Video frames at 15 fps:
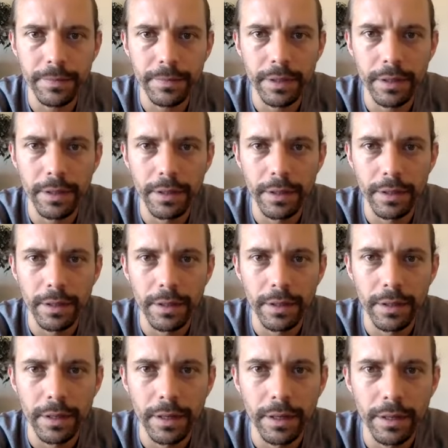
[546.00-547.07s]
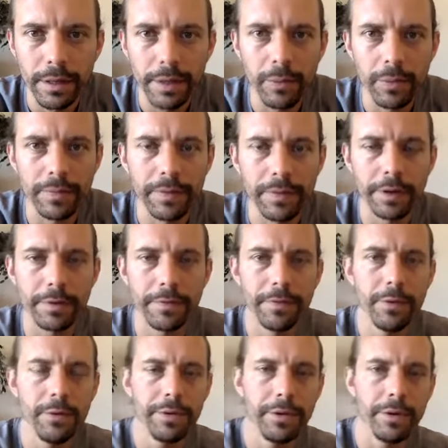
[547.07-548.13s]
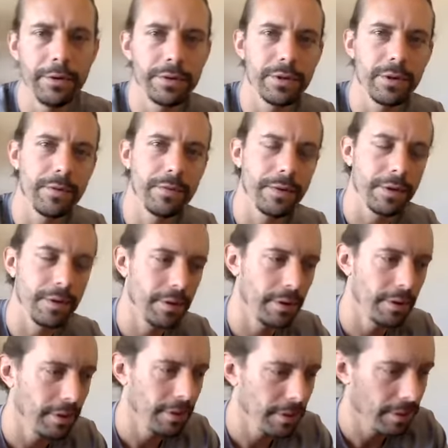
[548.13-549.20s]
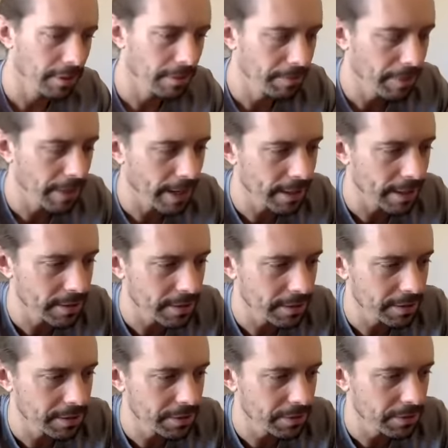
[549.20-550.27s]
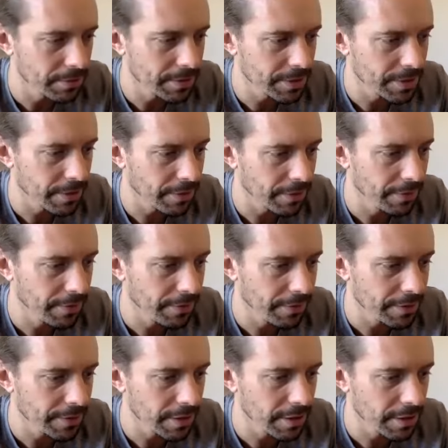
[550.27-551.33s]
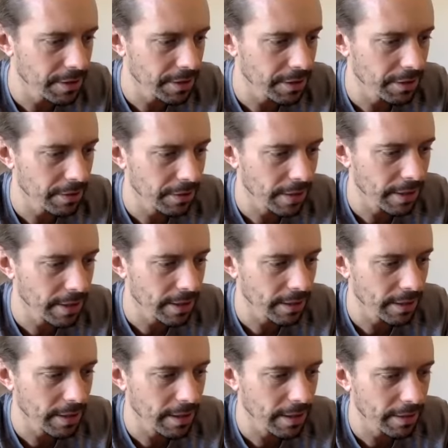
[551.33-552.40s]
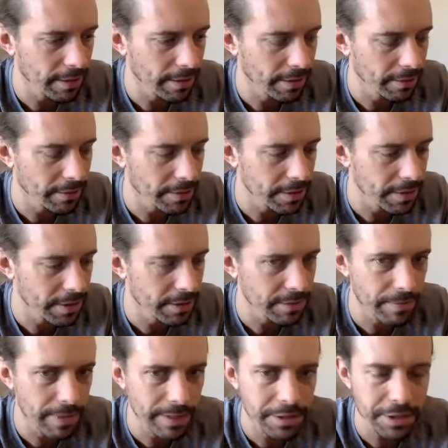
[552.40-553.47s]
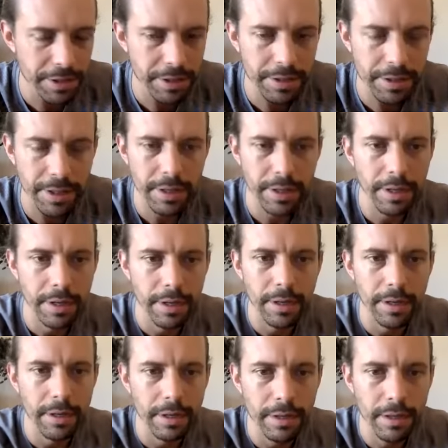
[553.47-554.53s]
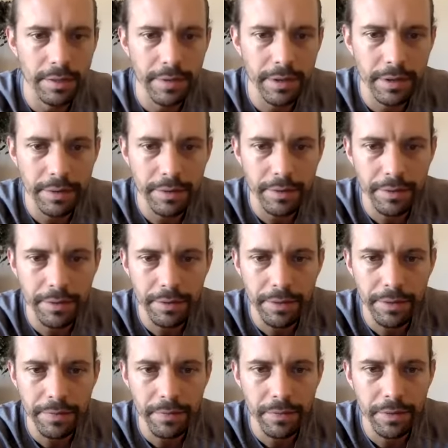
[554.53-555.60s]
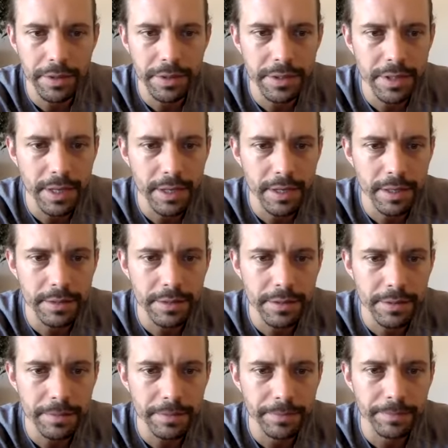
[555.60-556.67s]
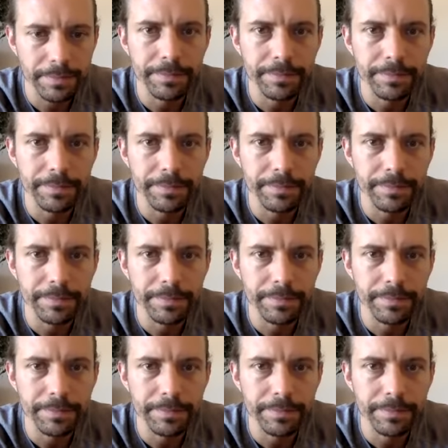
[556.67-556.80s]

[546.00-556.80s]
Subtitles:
I think we've done a few of those over in our past on Zoom. So if there's anything you're liking there and those things mentioned, give you another 30, 40 seconds.